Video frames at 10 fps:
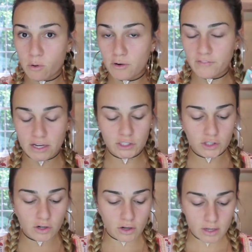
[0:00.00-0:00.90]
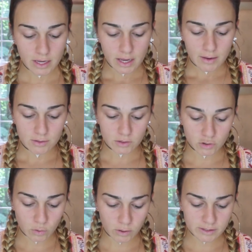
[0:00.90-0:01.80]
Porefessional
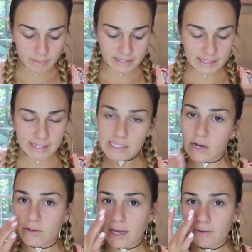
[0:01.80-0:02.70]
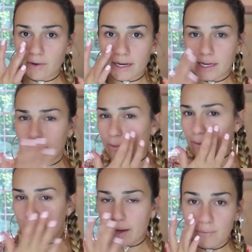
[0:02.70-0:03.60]
towards my T-zone and right here where my